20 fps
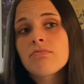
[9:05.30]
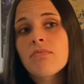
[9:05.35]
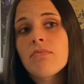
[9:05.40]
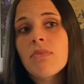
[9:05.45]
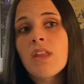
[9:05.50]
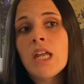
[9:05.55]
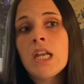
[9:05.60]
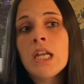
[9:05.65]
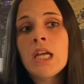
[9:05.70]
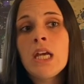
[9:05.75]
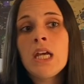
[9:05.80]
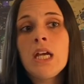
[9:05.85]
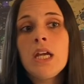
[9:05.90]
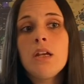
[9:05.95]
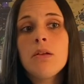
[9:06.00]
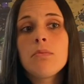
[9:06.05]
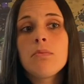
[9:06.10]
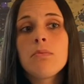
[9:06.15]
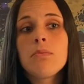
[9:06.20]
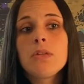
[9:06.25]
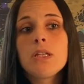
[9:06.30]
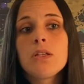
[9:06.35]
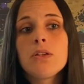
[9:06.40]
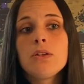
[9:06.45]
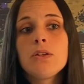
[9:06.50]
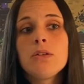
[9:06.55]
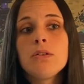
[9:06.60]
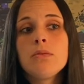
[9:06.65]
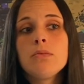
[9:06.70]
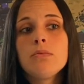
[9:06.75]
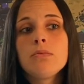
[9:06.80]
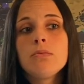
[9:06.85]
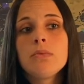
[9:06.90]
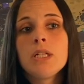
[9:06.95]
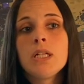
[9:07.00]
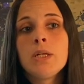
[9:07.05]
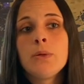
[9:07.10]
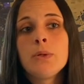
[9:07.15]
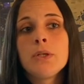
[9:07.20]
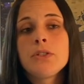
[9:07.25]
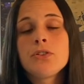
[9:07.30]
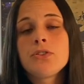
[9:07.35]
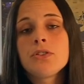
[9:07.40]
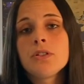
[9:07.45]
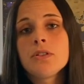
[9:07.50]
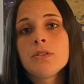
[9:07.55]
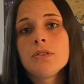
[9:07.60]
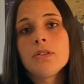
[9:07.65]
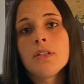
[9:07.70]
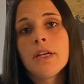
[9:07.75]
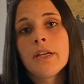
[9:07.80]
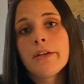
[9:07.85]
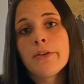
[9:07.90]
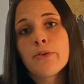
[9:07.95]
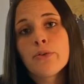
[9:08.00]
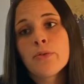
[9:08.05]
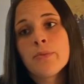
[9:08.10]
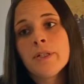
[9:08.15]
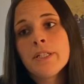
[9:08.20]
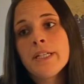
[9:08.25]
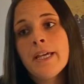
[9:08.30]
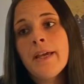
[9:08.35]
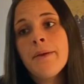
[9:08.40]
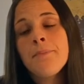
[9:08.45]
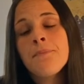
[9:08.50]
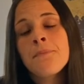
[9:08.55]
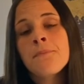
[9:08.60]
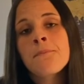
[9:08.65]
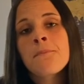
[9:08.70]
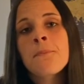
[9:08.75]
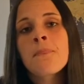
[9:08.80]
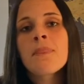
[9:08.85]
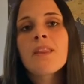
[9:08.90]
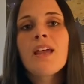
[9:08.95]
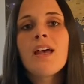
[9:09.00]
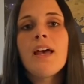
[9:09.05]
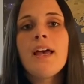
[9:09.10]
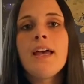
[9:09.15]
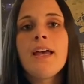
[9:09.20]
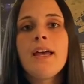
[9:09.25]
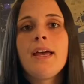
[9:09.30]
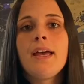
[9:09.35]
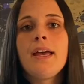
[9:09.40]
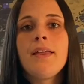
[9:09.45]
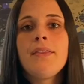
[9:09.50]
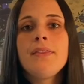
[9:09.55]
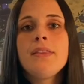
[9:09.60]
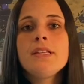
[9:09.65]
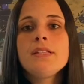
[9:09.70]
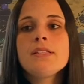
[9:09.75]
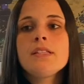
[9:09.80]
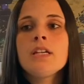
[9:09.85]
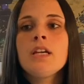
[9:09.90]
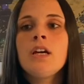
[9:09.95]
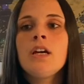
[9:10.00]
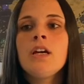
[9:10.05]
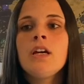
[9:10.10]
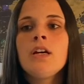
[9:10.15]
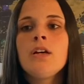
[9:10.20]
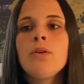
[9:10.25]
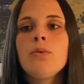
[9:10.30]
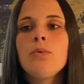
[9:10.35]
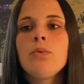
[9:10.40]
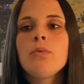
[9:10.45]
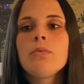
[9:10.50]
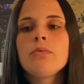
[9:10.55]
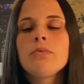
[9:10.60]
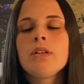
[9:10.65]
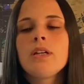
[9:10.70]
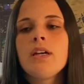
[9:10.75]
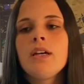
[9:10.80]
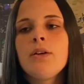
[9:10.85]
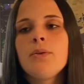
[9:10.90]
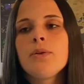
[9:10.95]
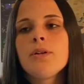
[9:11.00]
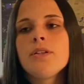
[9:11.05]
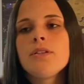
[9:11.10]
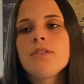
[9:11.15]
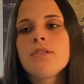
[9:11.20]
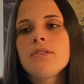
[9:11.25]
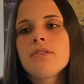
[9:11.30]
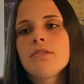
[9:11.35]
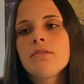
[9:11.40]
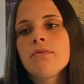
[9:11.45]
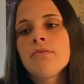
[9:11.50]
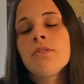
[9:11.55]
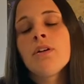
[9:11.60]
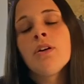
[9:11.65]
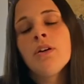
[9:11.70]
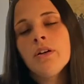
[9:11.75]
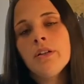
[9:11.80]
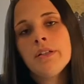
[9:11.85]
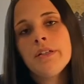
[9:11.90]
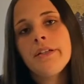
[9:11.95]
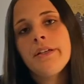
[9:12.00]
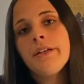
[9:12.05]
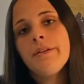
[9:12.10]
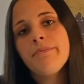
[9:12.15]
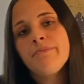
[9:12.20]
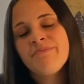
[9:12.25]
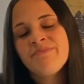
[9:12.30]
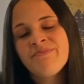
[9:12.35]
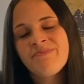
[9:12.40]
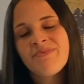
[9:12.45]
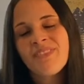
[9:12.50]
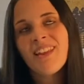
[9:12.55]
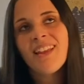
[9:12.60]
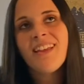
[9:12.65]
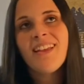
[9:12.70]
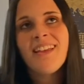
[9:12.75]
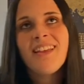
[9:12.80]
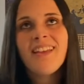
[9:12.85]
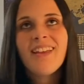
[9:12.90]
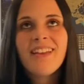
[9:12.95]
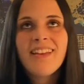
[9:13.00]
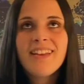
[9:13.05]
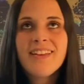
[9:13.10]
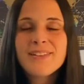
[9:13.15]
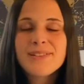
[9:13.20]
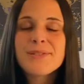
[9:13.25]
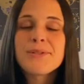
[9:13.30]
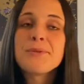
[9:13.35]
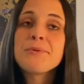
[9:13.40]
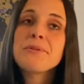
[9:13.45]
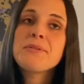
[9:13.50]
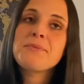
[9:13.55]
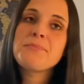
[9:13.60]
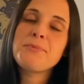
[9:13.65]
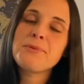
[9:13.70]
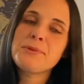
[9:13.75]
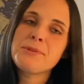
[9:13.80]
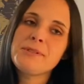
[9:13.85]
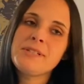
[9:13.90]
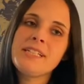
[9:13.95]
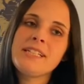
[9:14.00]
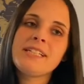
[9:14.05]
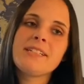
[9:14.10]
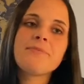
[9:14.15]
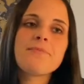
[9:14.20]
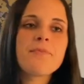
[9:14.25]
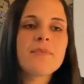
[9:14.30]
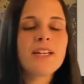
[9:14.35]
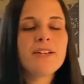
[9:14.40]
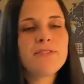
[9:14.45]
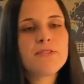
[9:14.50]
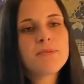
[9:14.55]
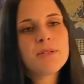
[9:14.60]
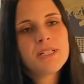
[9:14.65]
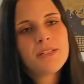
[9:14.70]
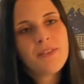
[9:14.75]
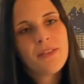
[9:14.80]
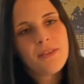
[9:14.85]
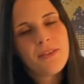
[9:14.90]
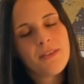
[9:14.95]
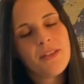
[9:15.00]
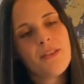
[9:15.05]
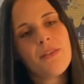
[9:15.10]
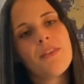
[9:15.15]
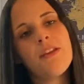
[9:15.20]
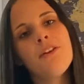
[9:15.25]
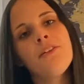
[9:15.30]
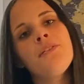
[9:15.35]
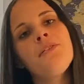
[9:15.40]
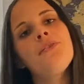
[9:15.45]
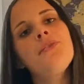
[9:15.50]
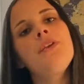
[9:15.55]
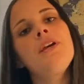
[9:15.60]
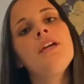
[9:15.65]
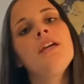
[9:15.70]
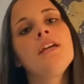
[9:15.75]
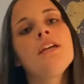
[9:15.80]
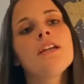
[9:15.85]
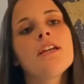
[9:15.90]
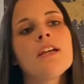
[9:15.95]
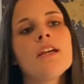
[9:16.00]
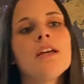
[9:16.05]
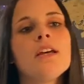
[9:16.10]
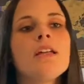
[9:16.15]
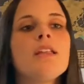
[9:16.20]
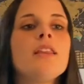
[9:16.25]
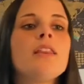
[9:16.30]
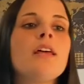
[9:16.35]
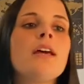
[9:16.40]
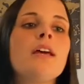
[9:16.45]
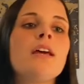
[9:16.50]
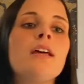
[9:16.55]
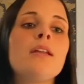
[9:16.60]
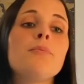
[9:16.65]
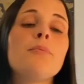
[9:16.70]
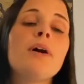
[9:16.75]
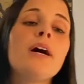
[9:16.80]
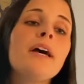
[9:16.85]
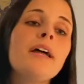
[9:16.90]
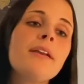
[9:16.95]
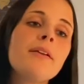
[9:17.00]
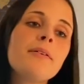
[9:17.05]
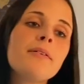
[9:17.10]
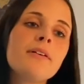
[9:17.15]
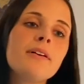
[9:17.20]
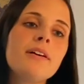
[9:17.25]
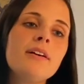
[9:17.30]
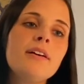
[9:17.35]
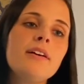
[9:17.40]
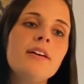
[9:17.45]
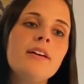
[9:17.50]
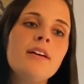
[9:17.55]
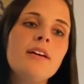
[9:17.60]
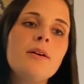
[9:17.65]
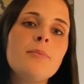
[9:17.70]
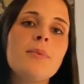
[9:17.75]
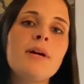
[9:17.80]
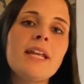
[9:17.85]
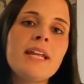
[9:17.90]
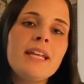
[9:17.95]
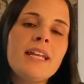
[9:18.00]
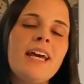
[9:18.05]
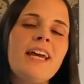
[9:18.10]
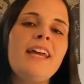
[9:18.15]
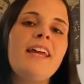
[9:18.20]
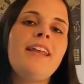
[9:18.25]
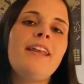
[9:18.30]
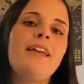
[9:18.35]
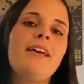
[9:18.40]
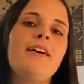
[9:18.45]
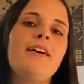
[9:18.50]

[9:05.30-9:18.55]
that night, so it was just like a normal day. And this year it was a holiday, so it was boring. Everybody did their own thing, and then but at night